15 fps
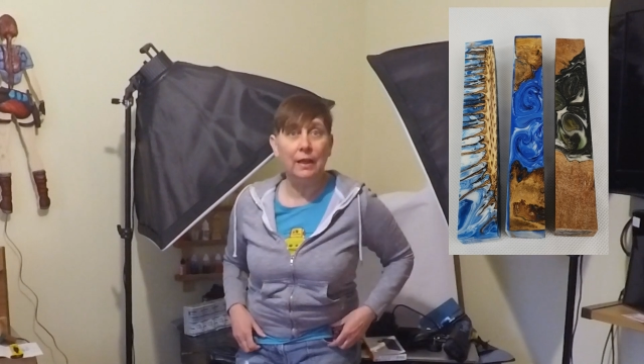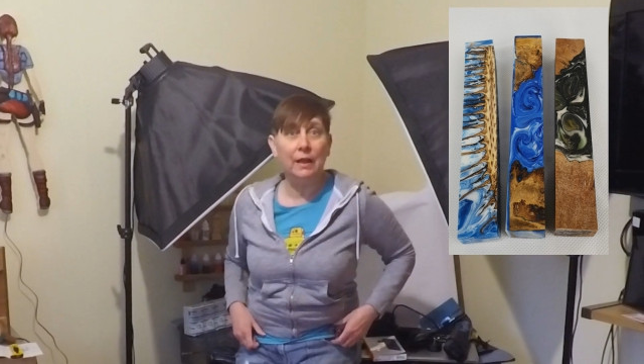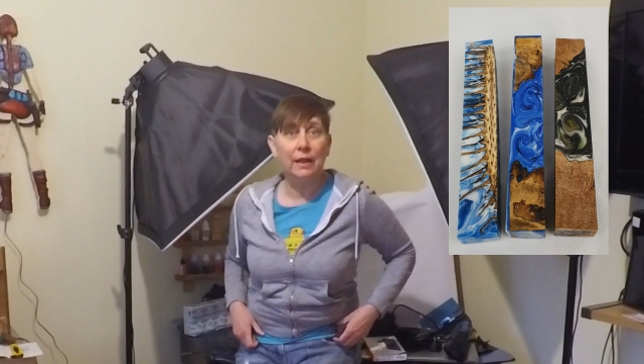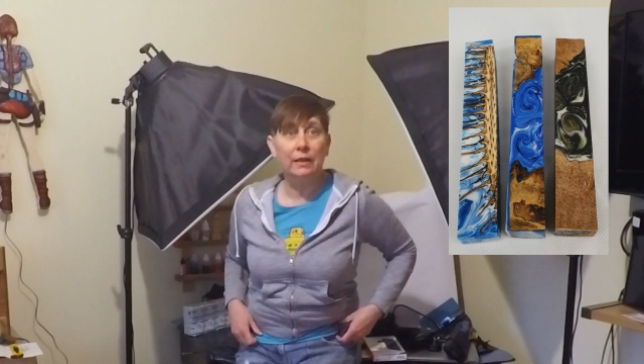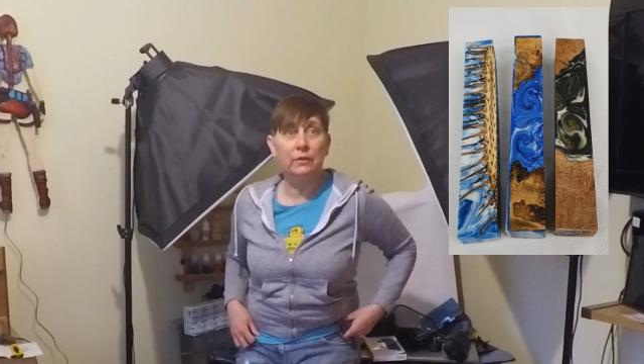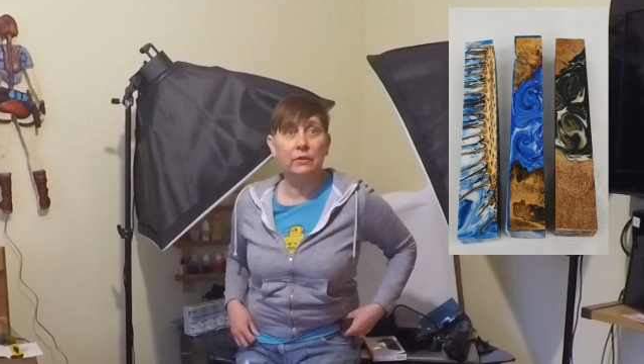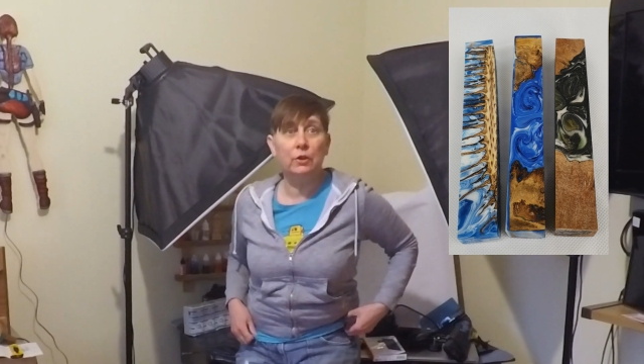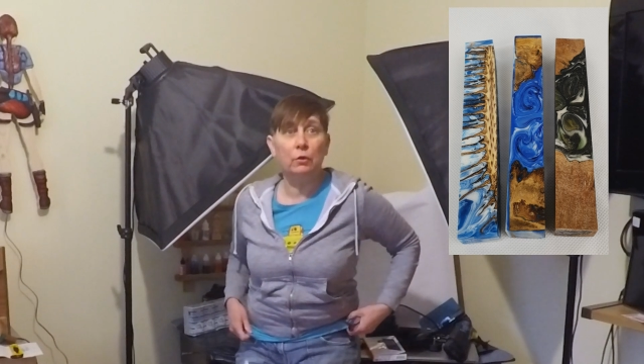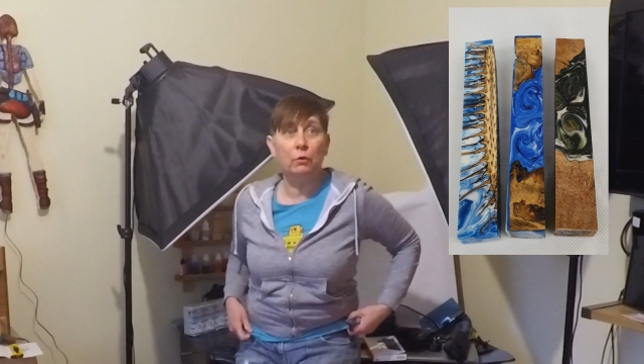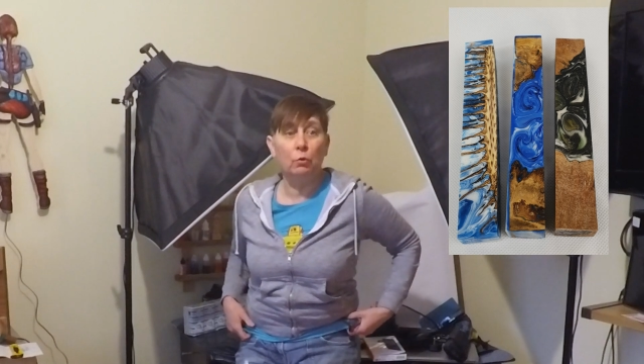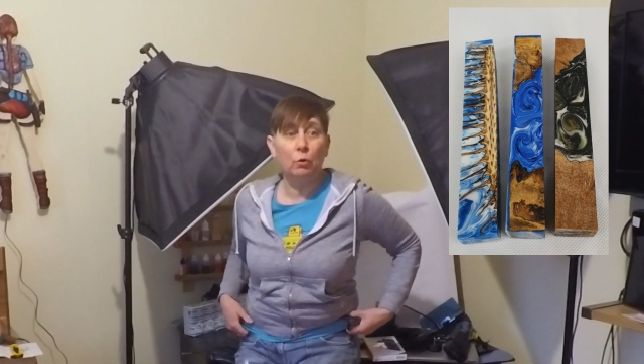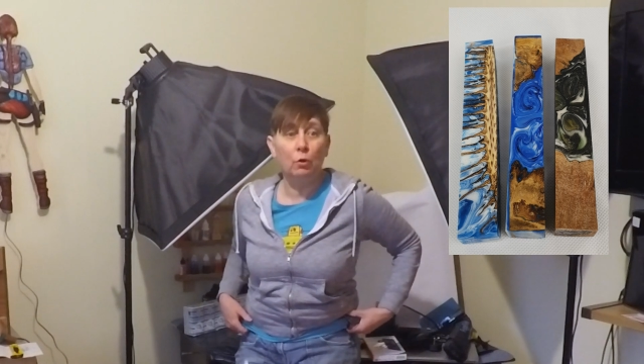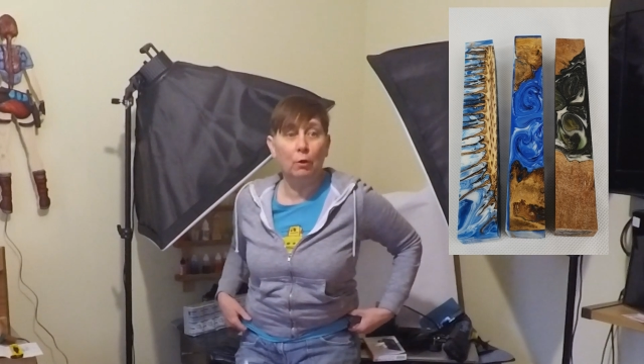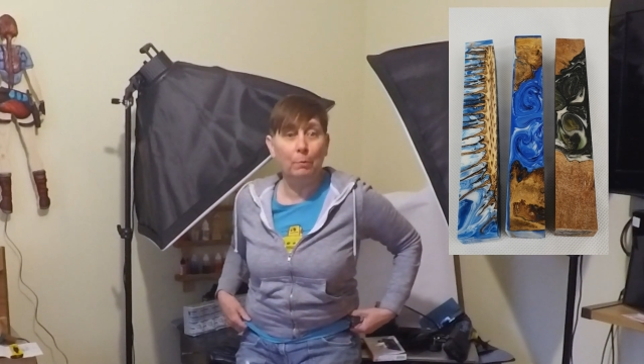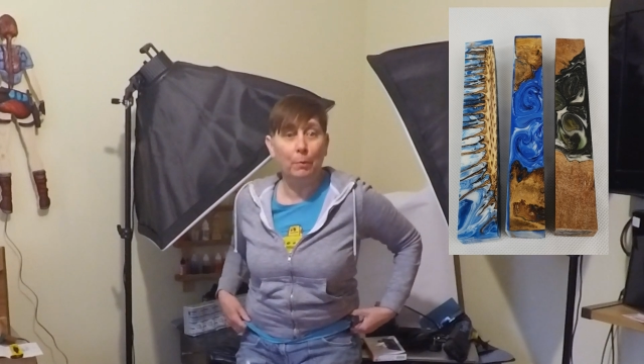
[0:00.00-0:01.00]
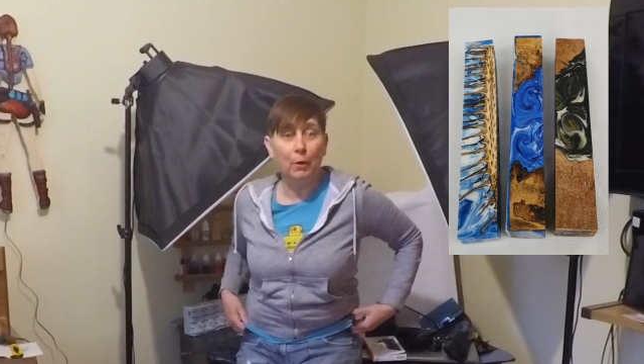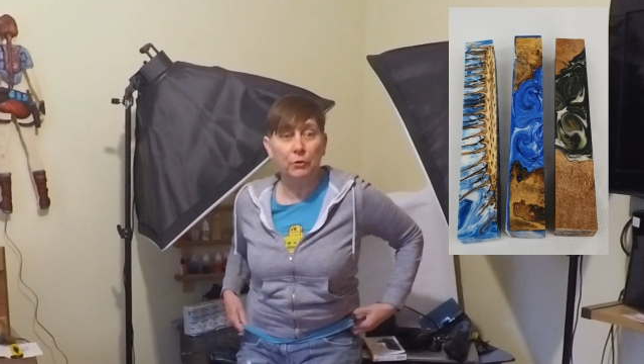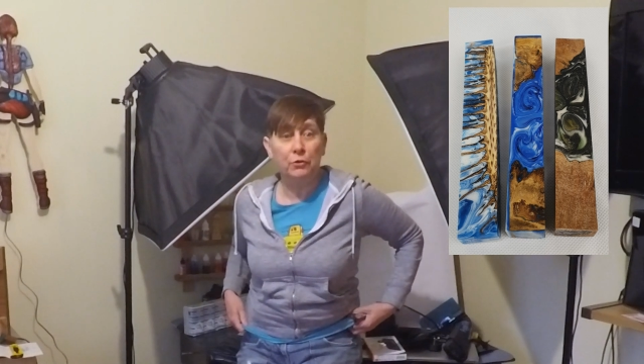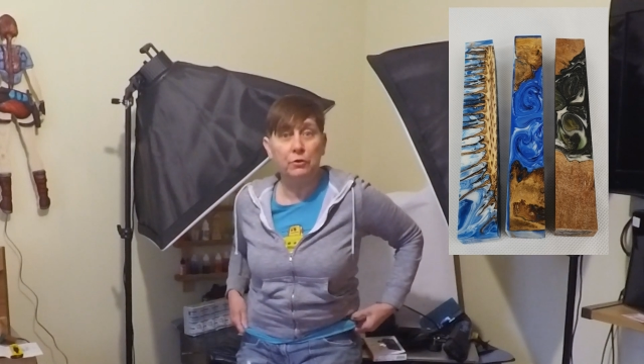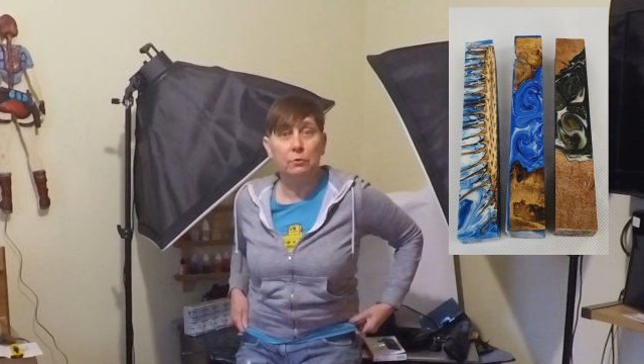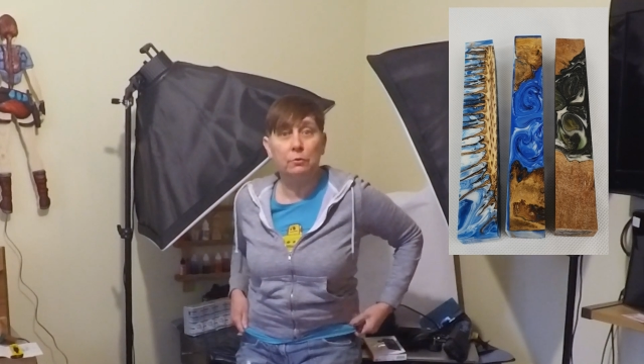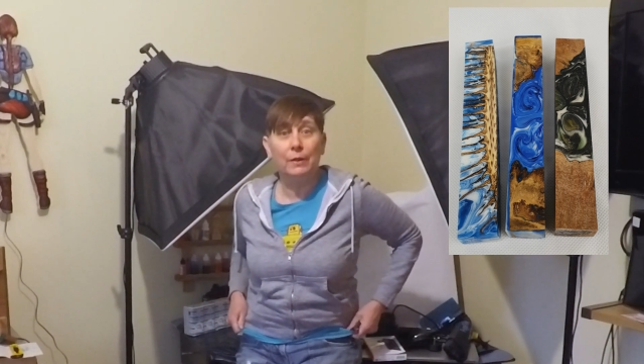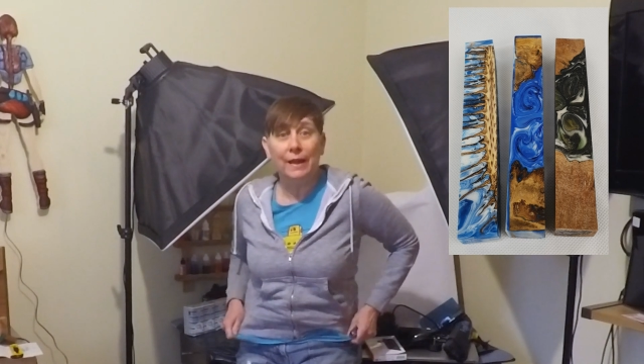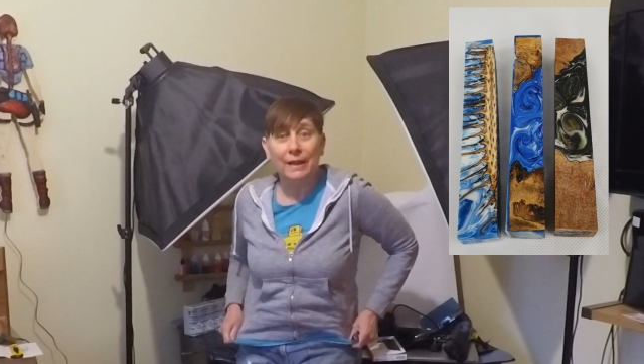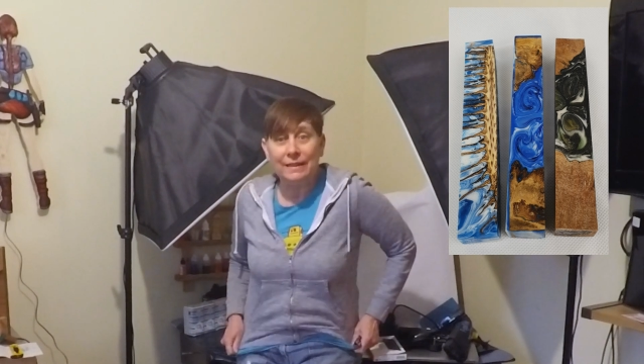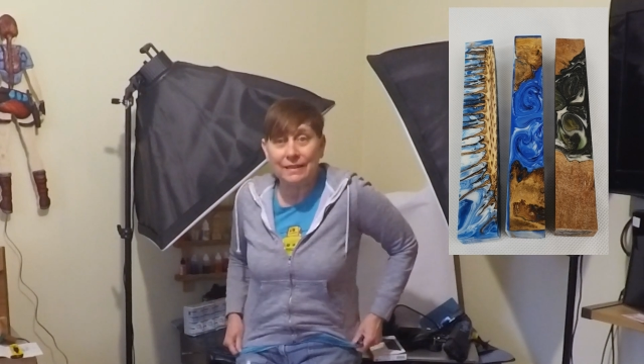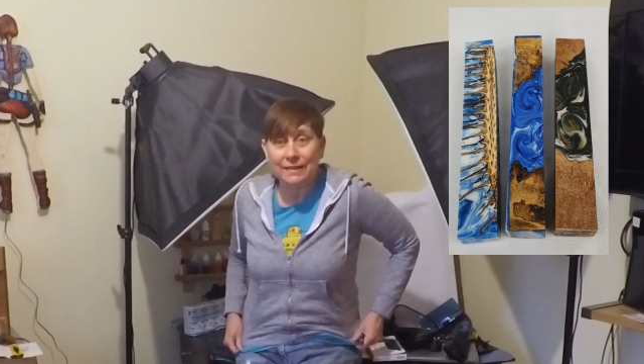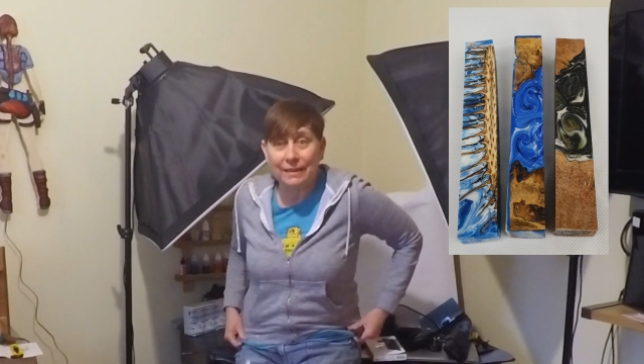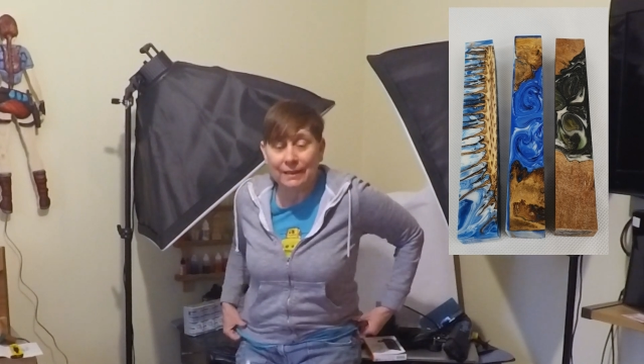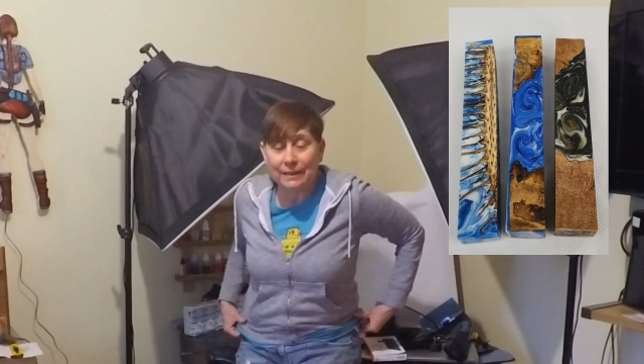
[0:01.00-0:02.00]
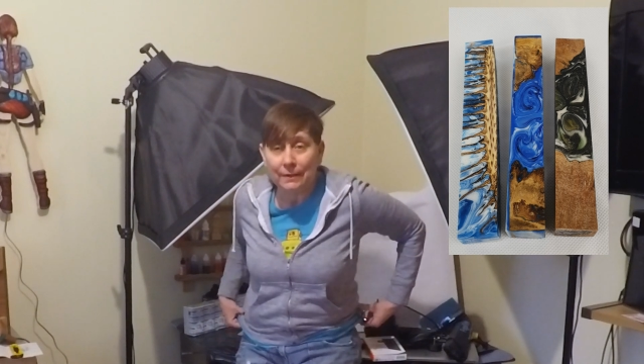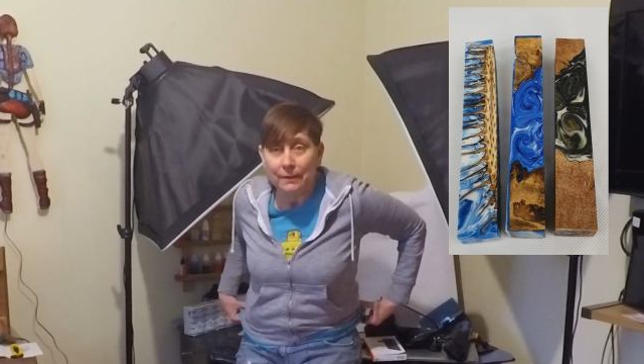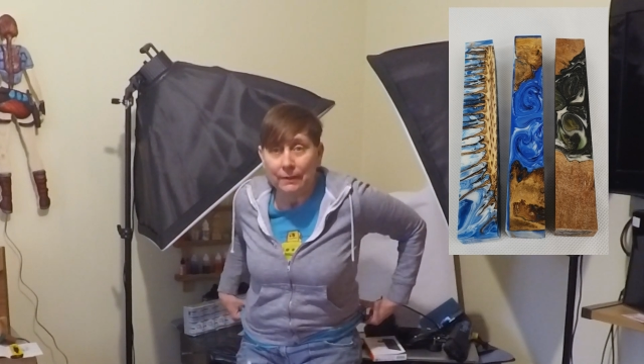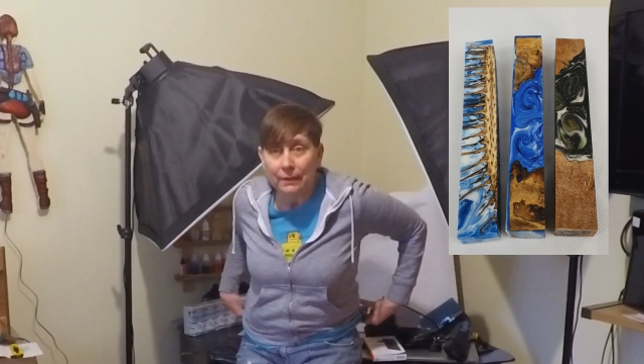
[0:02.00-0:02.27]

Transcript: and they're all up onto Etsy.